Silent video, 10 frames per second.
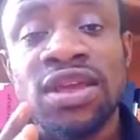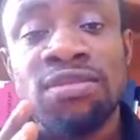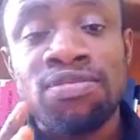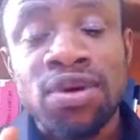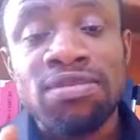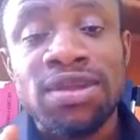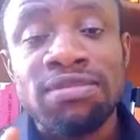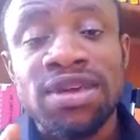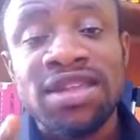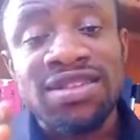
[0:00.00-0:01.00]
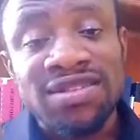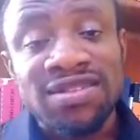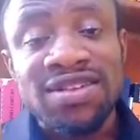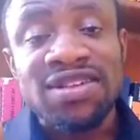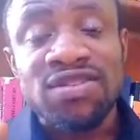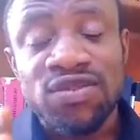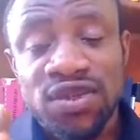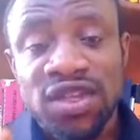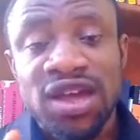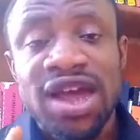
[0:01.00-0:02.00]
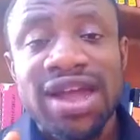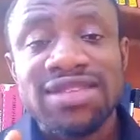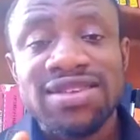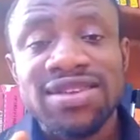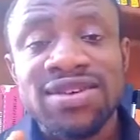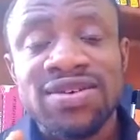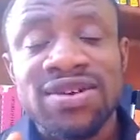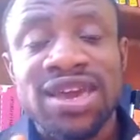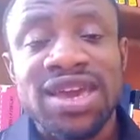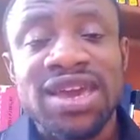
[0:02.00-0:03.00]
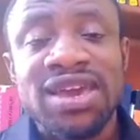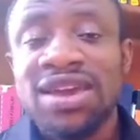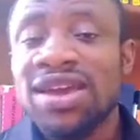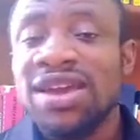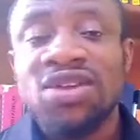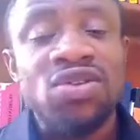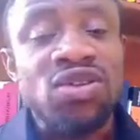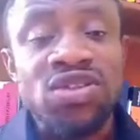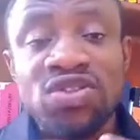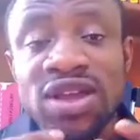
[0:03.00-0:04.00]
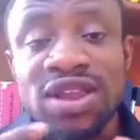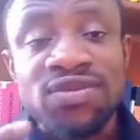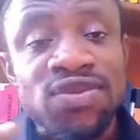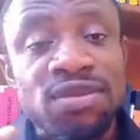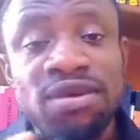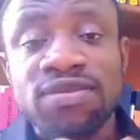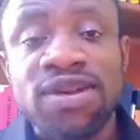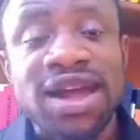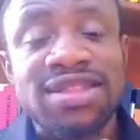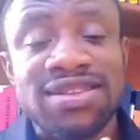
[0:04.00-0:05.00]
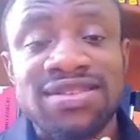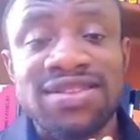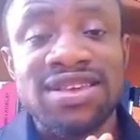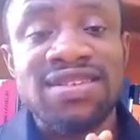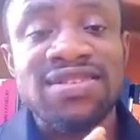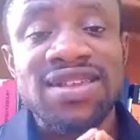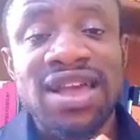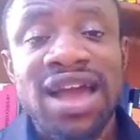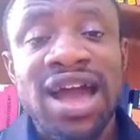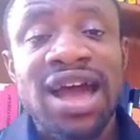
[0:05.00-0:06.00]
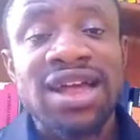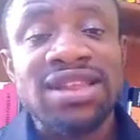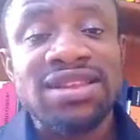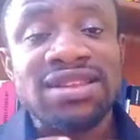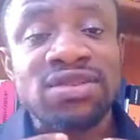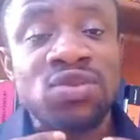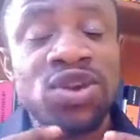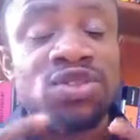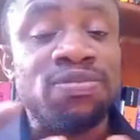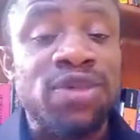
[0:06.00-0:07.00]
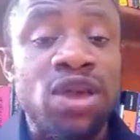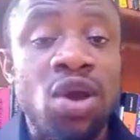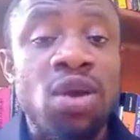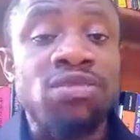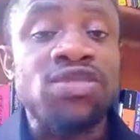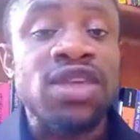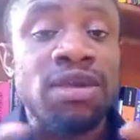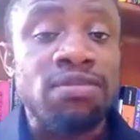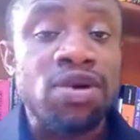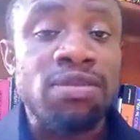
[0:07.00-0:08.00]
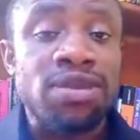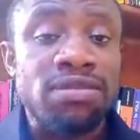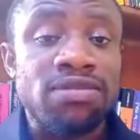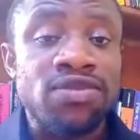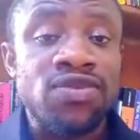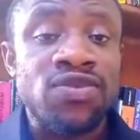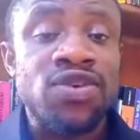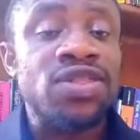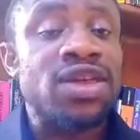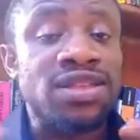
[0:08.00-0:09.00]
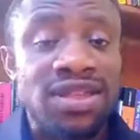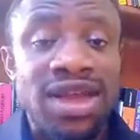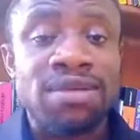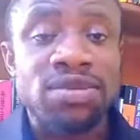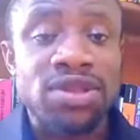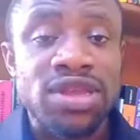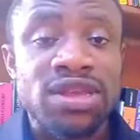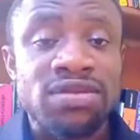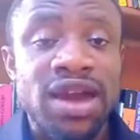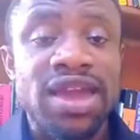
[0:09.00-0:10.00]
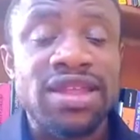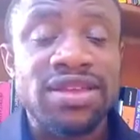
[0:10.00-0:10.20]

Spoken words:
a problem, a disease for the heart. Okay, it could lead to any form of heart disease, and which becomes a problem for the entire body, right?